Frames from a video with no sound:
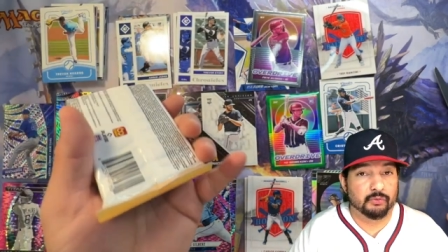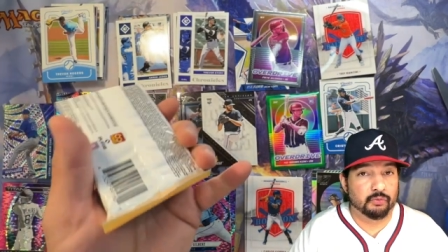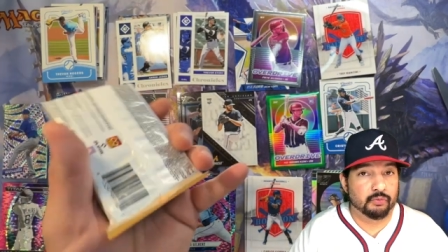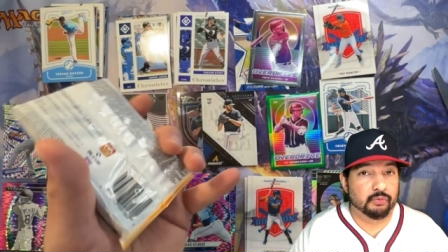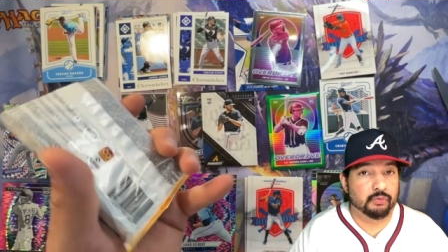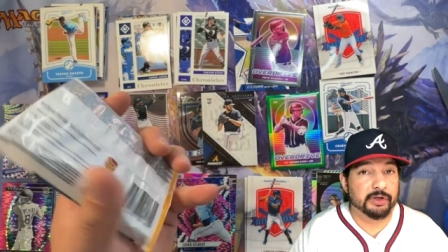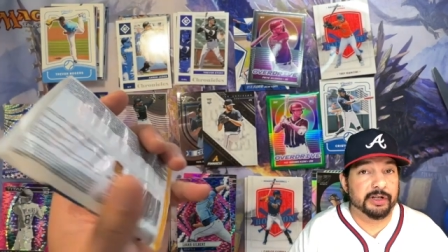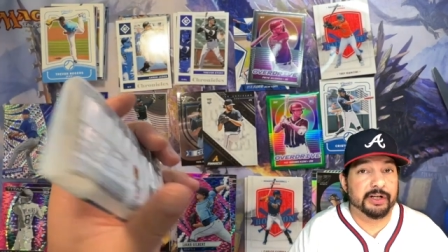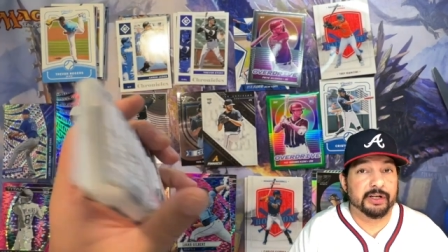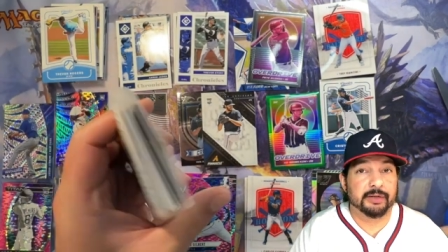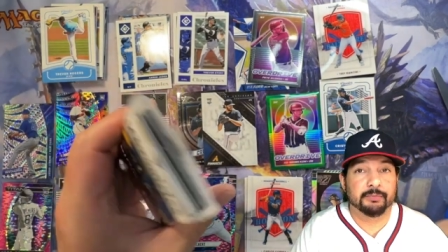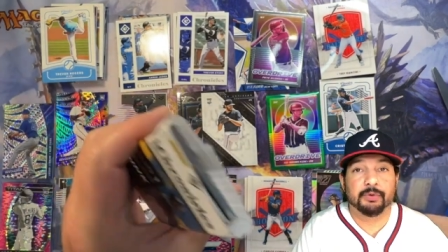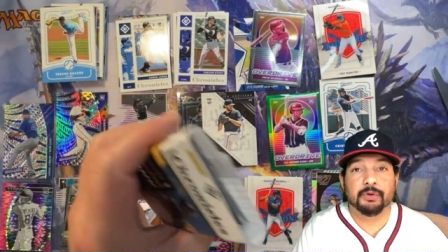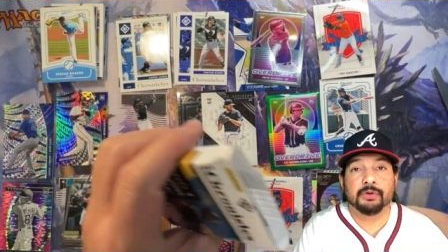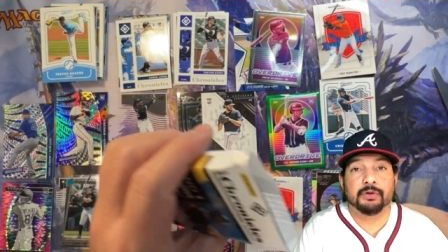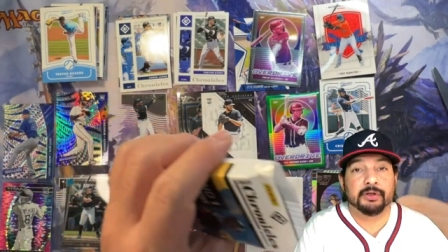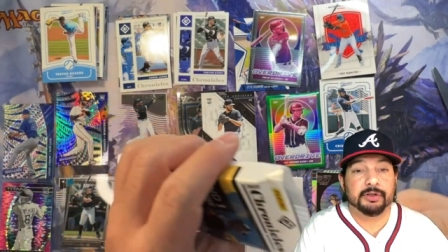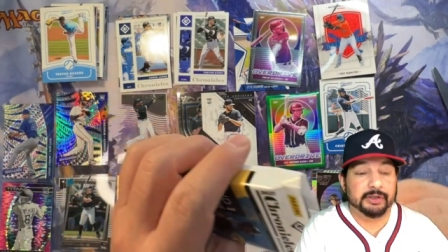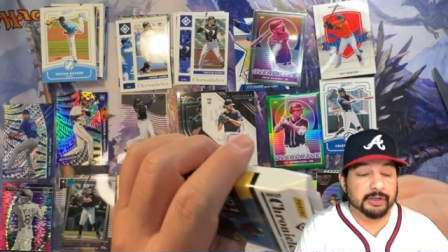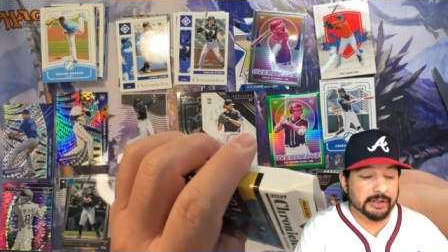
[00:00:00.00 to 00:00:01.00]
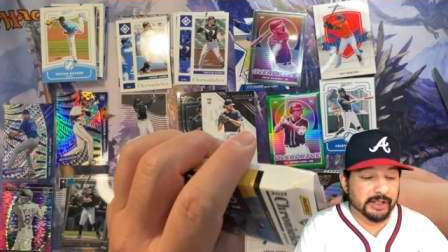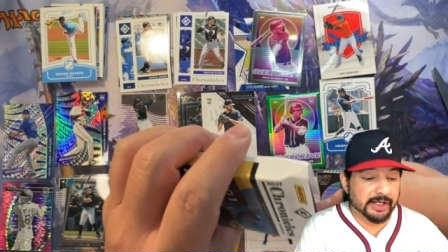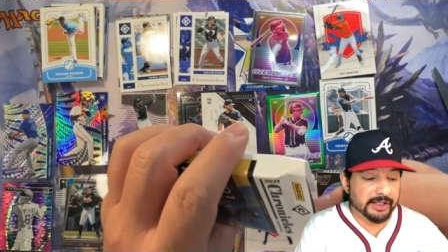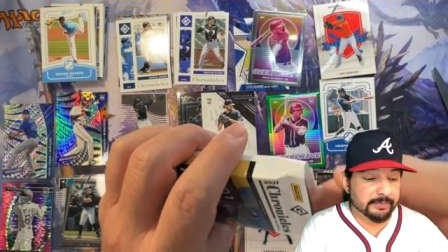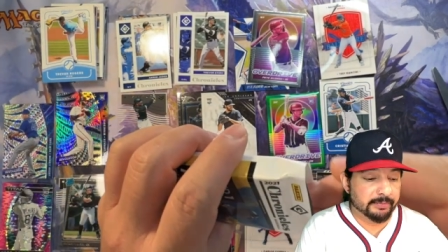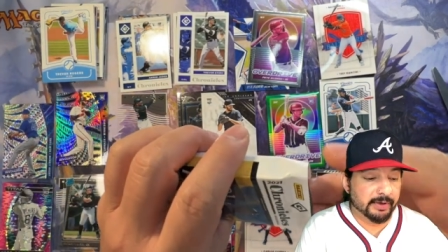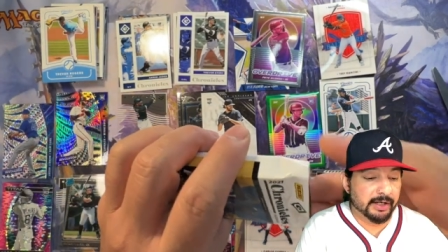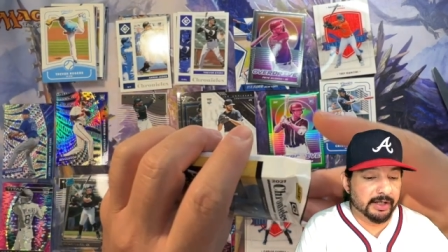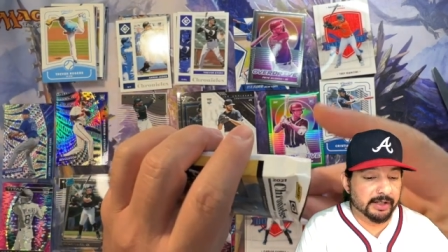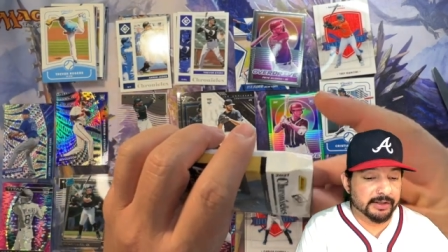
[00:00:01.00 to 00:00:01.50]
wicked pull in the last
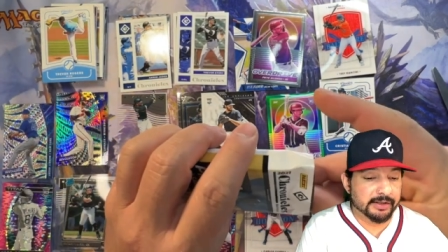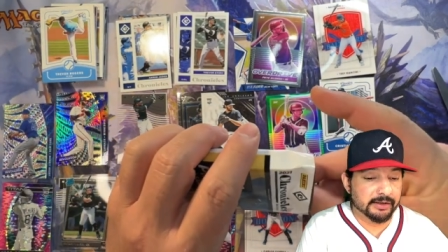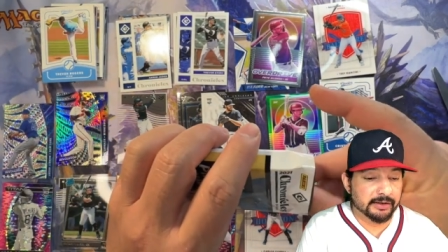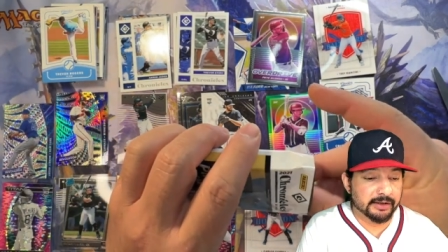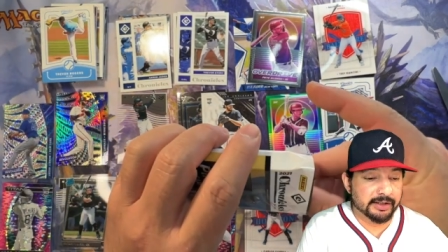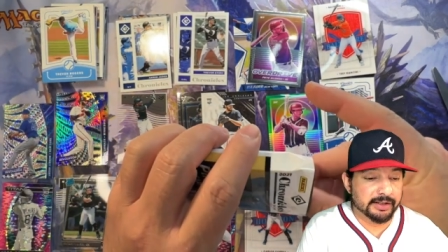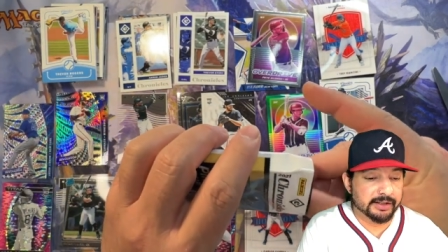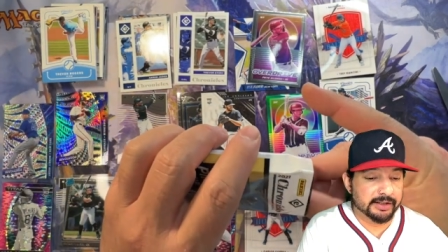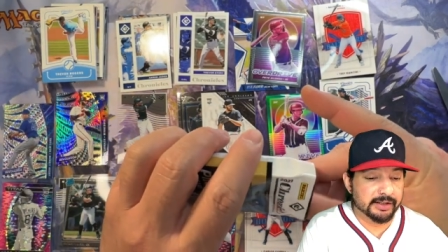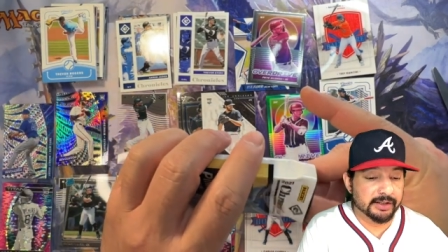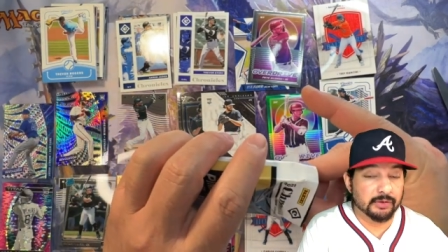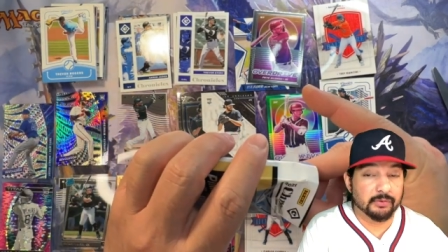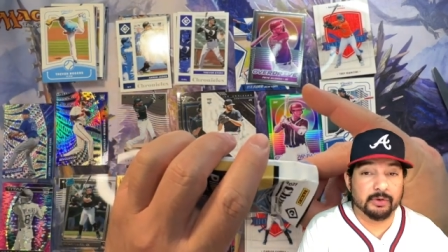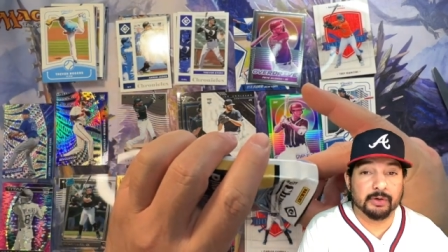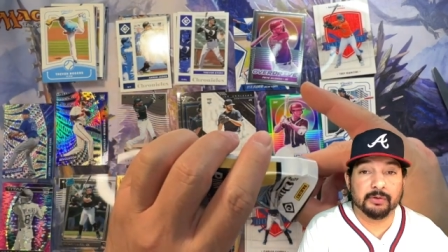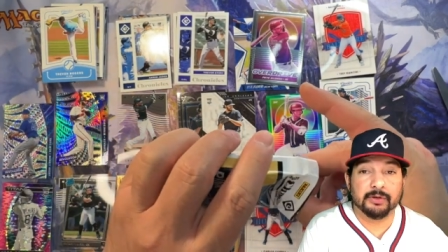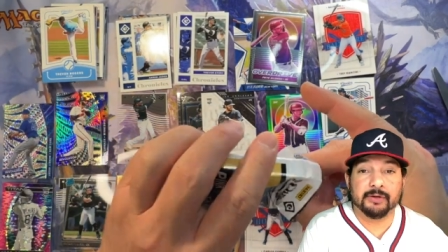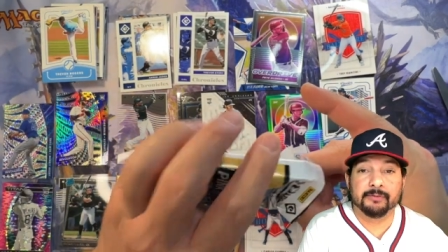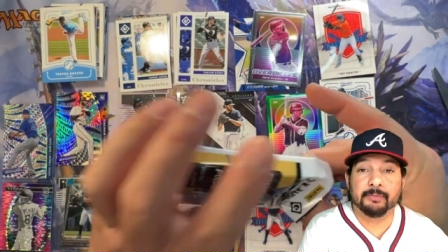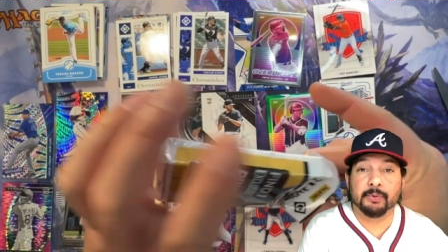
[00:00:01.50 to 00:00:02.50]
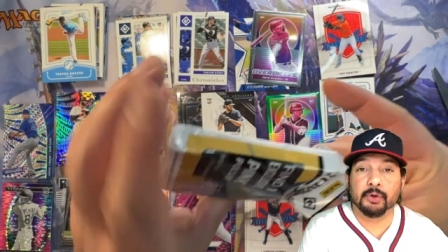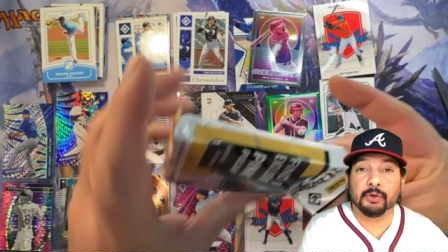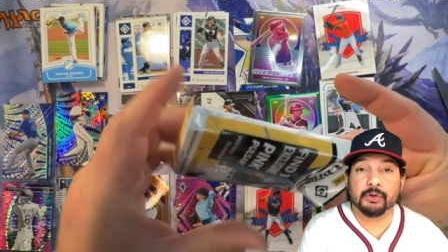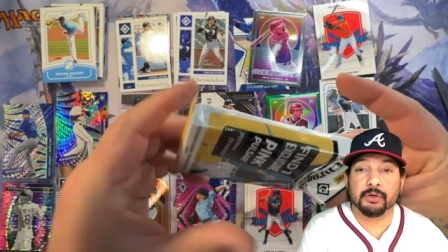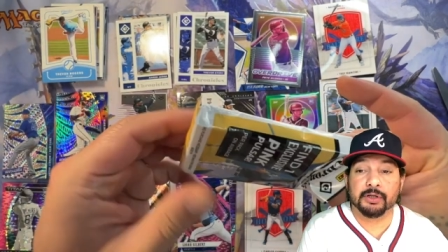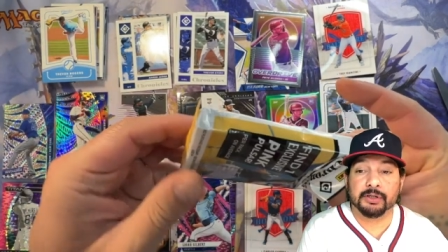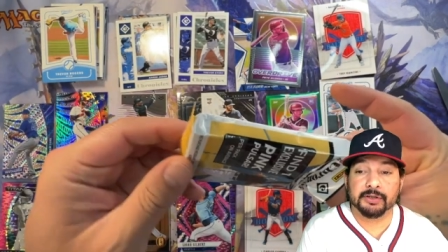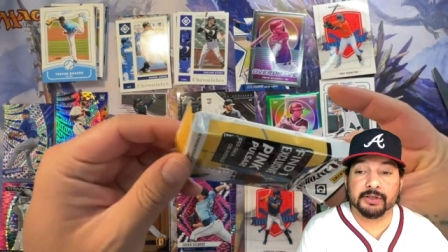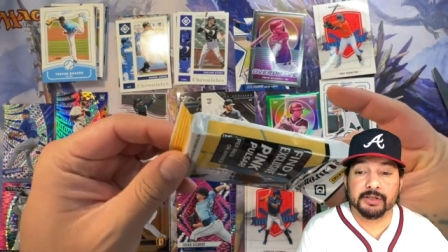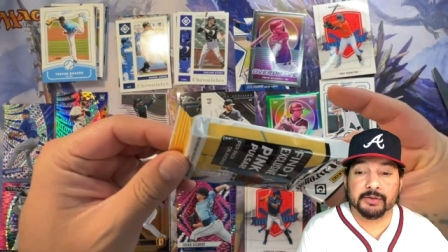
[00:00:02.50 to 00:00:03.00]
pack, so let's see what we pull
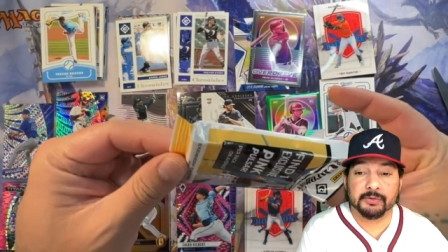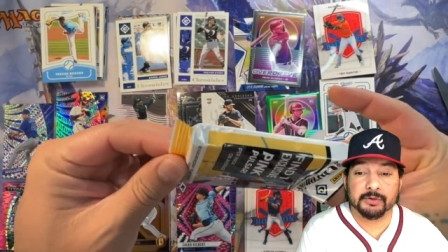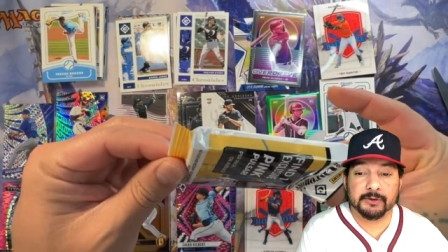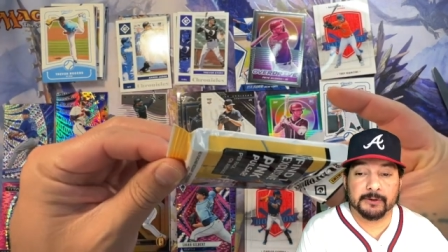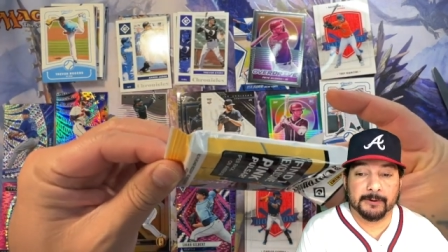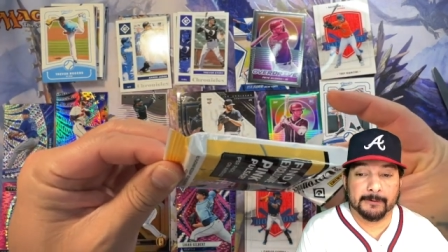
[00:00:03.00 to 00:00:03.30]
in this one.